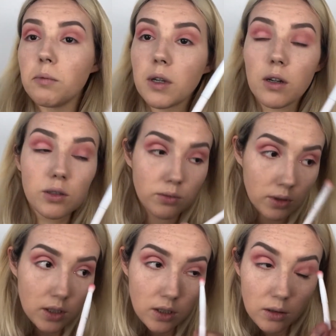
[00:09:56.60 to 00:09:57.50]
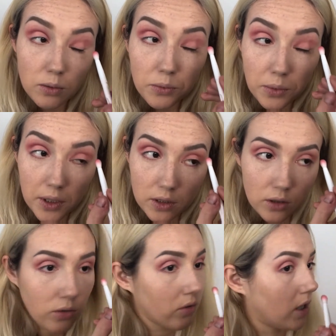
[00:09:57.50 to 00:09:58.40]
Because we didn't went
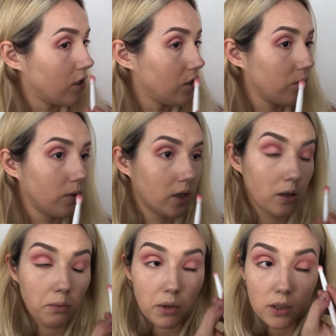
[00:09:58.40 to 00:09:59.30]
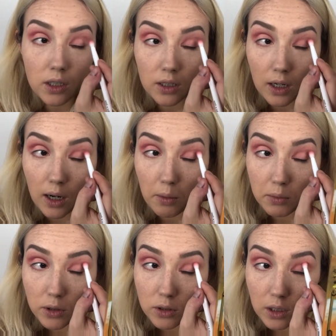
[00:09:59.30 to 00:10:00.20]
so rush, we can build it up
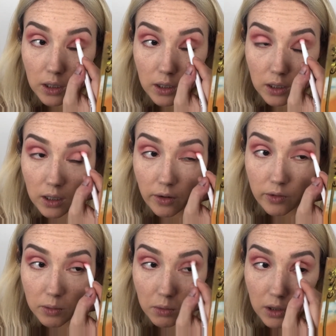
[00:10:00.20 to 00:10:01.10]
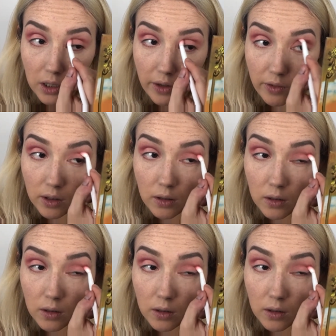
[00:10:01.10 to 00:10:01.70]
to the comfortable level.